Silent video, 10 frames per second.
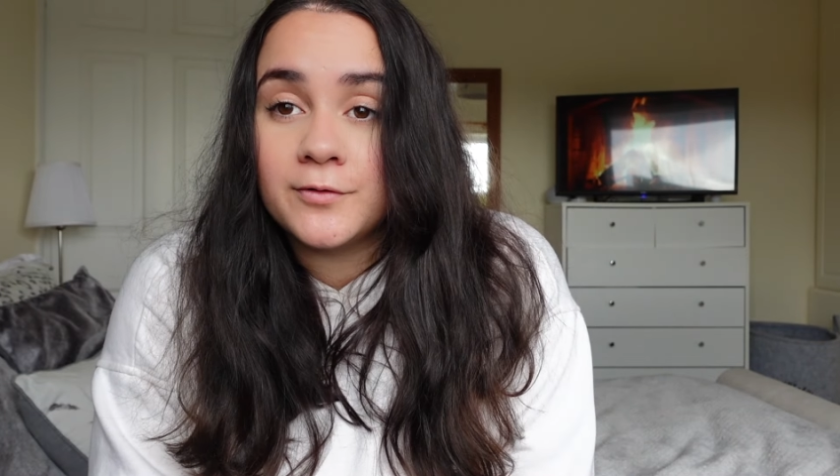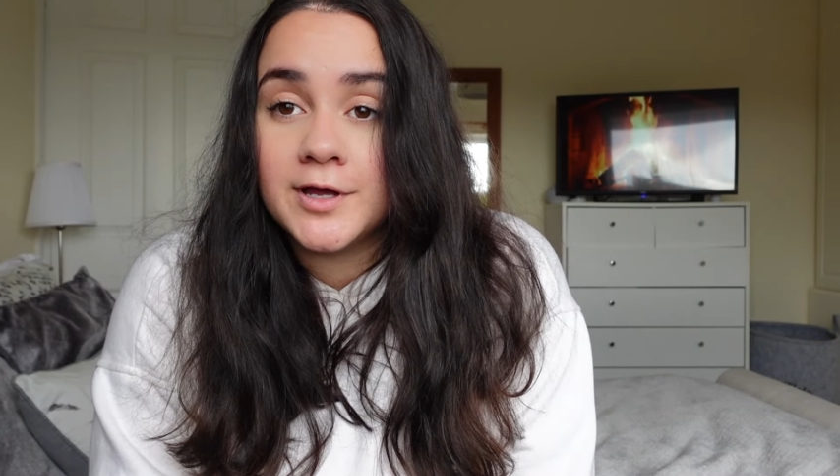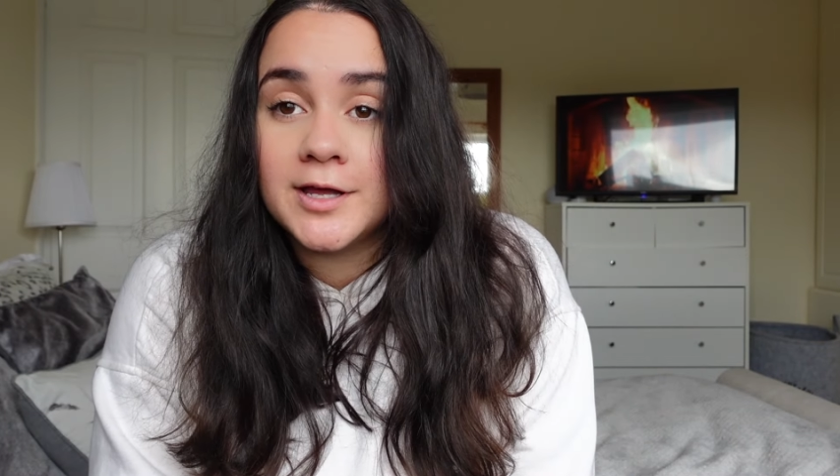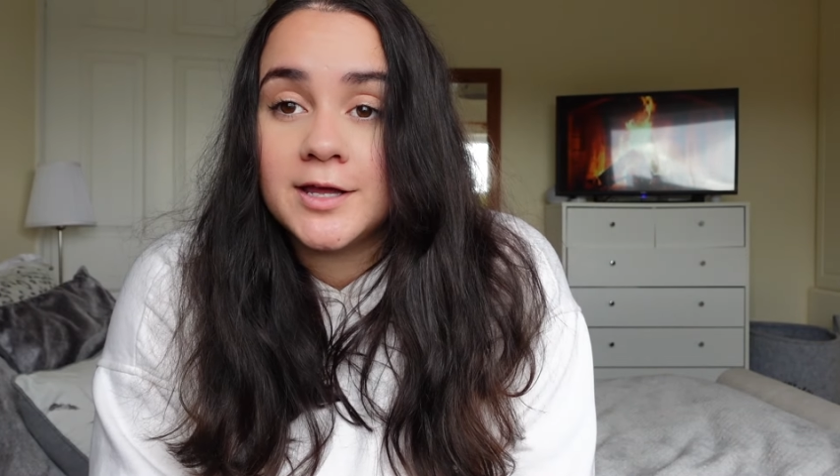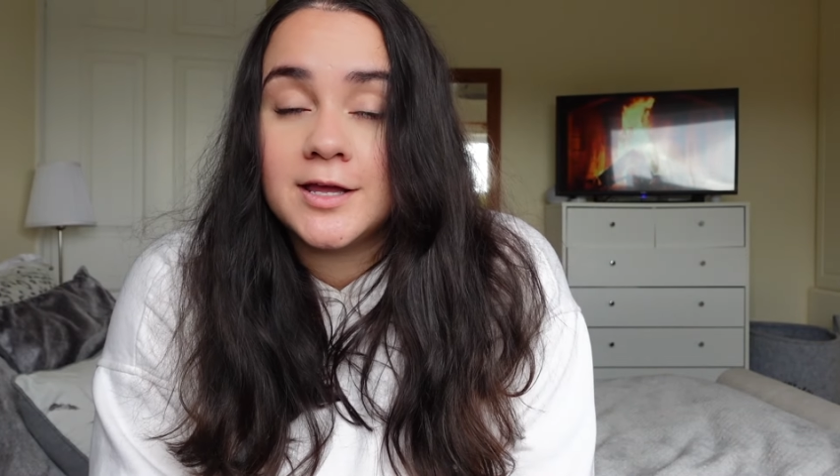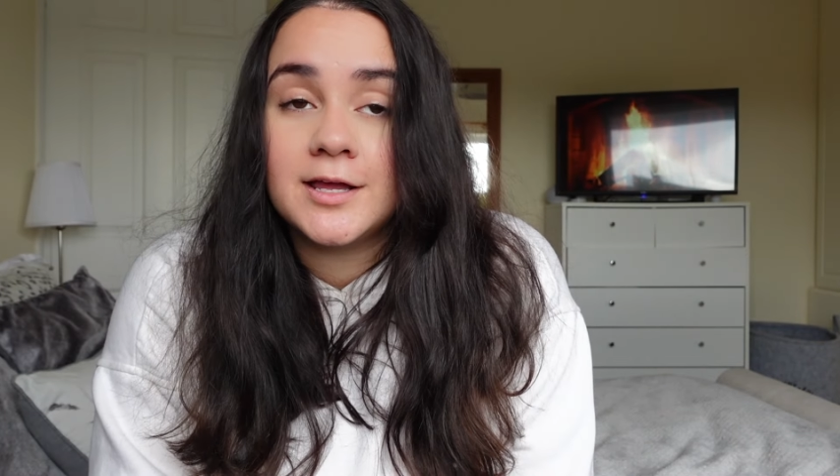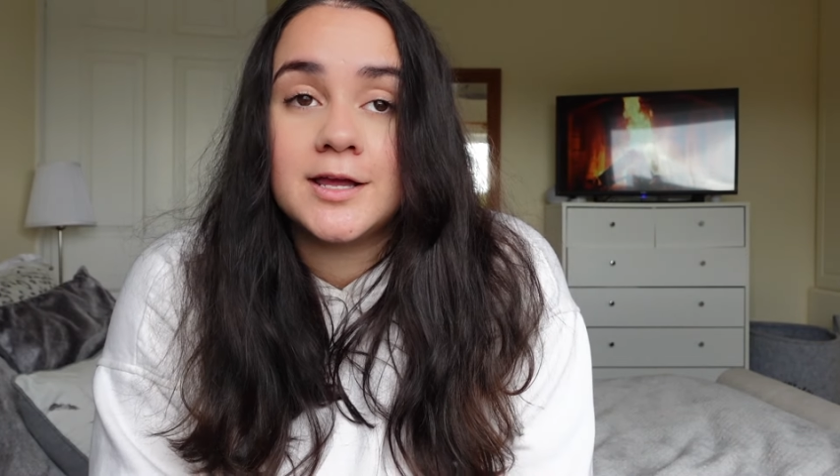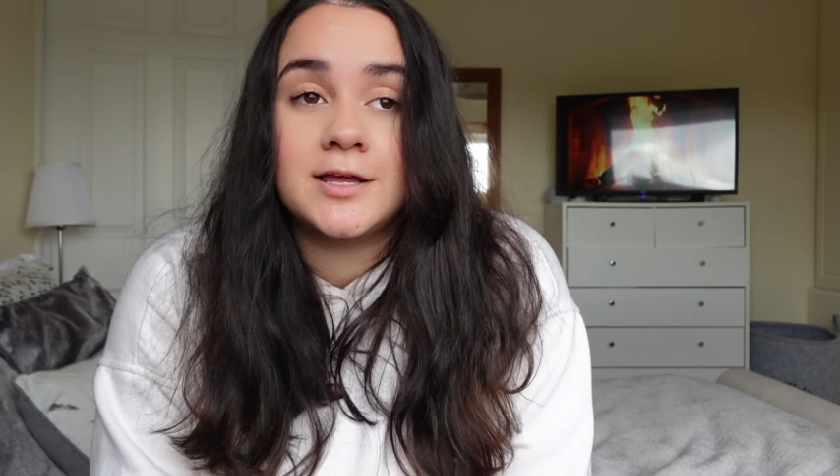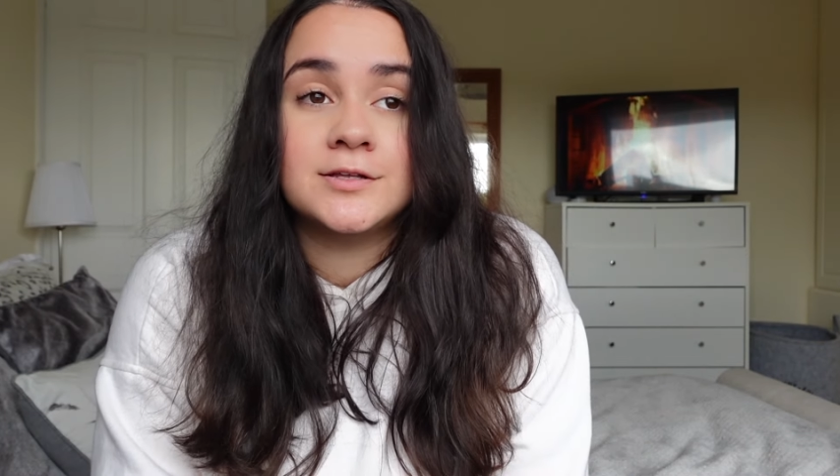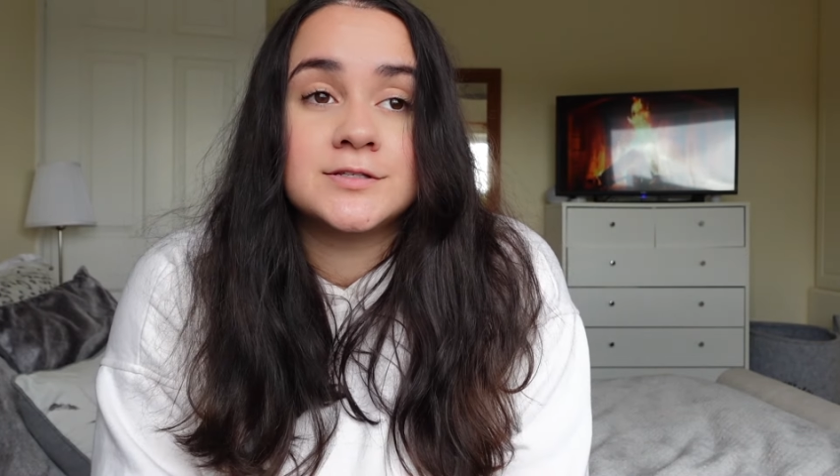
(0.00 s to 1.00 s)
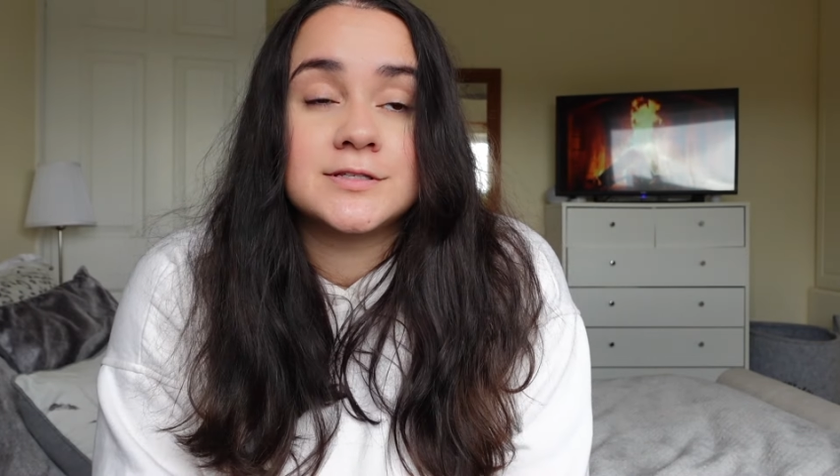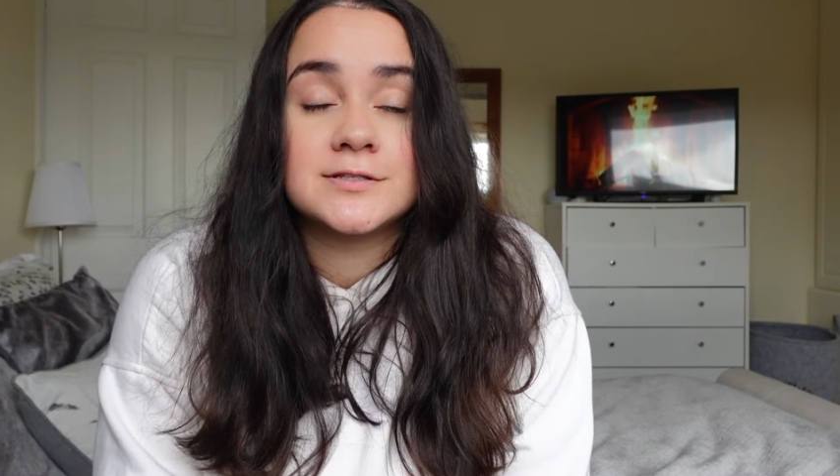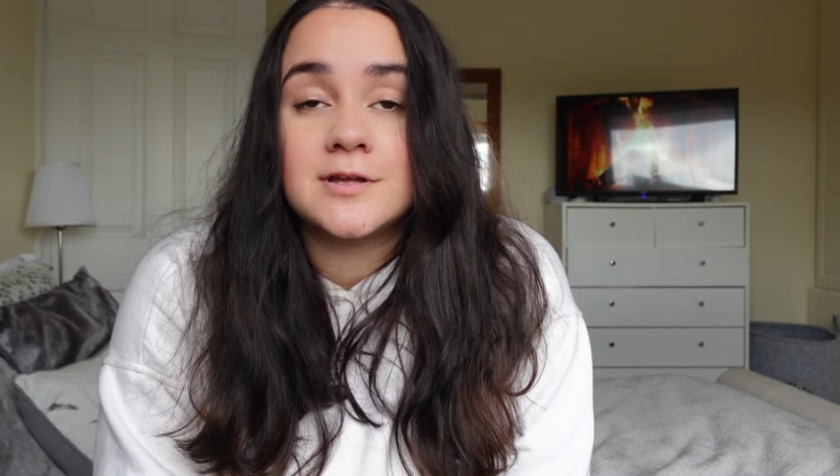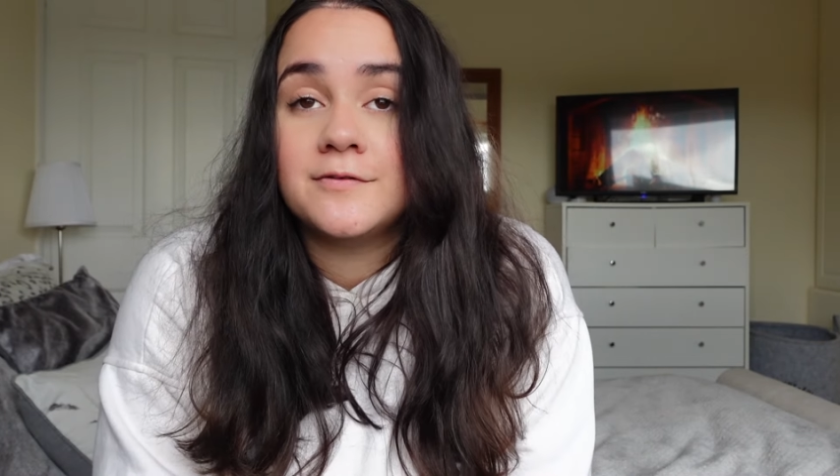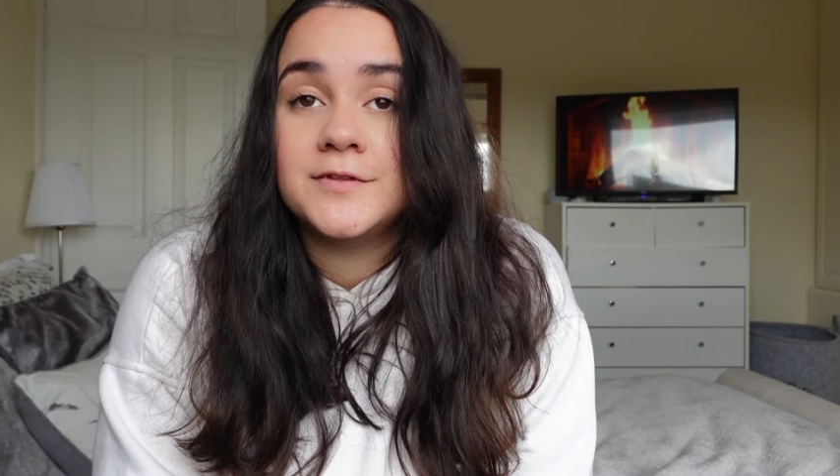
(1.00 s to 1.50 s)
it. It's
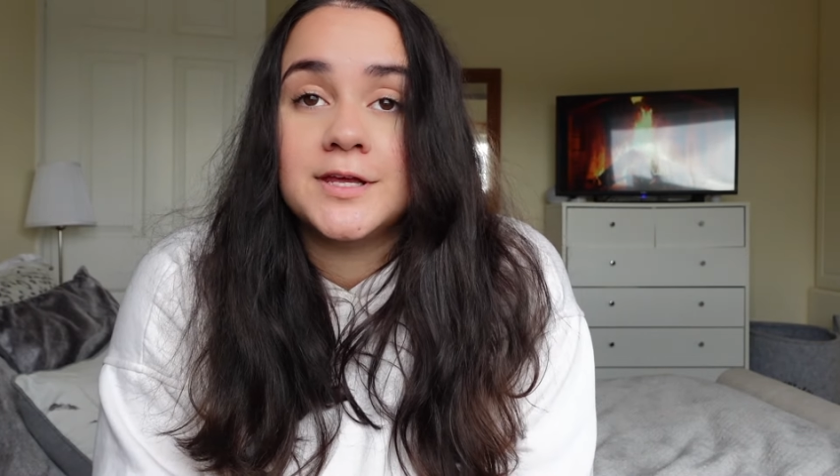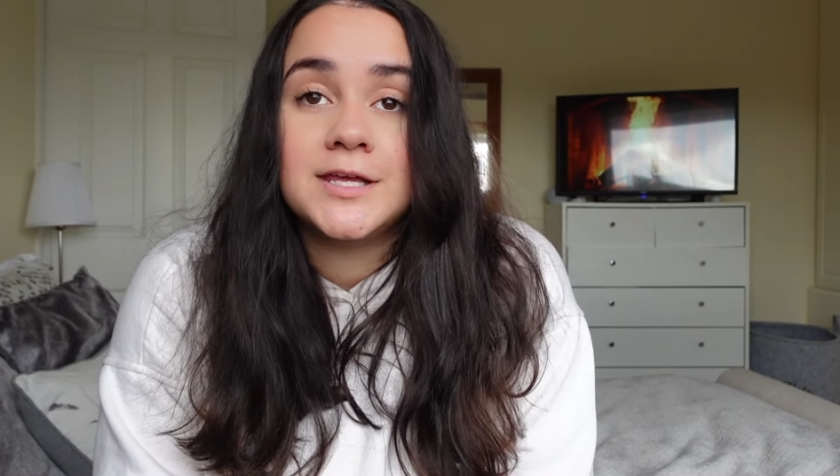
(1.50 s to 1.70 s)
stuff that